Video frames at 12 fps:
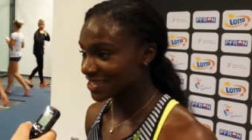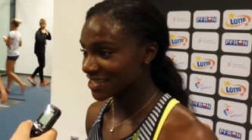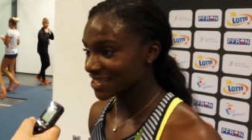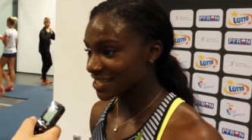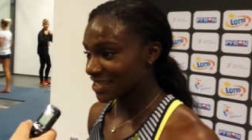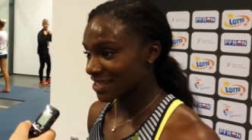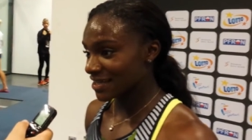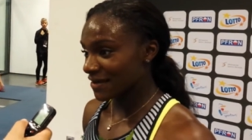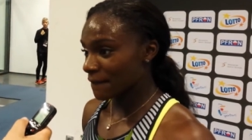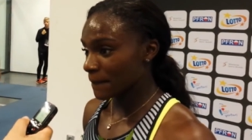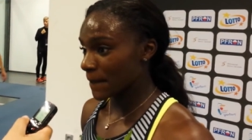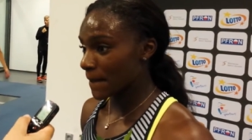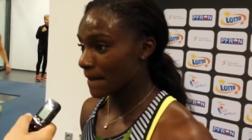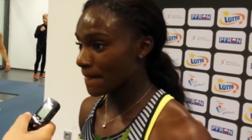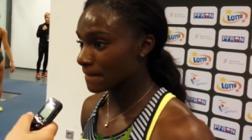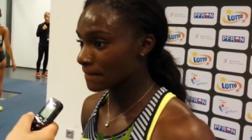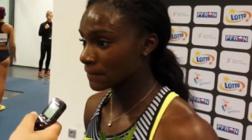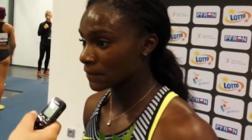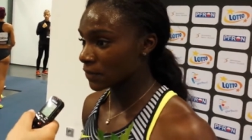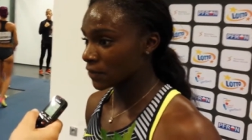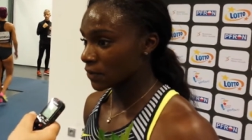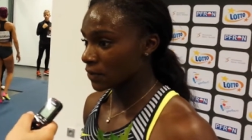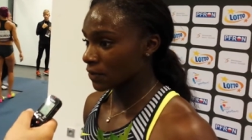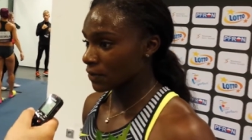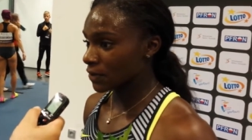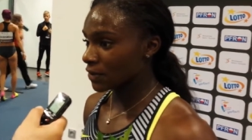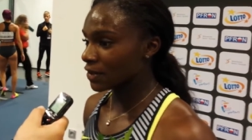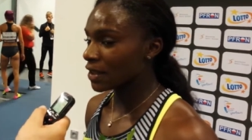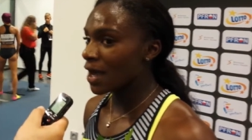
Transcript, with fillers: So, what are your hobbies just beside the sport?